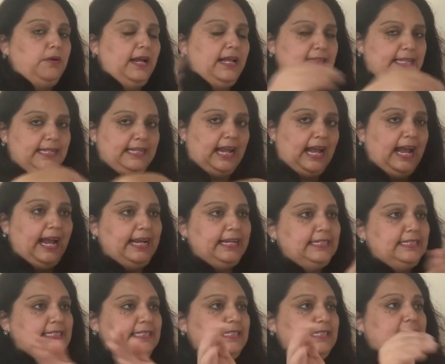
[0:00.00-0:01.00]
And then I,
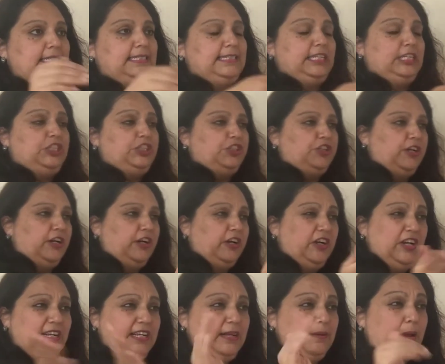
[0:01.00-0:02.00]
as the
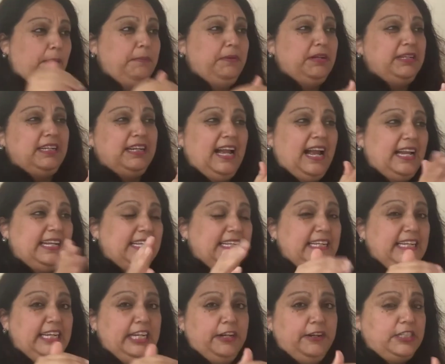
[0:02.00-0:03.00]
teacher, I'm gonna kind
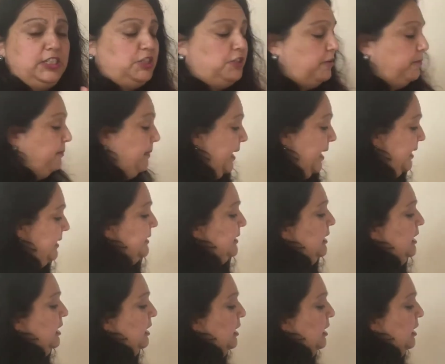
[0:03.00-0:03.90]
of gear it so it makes,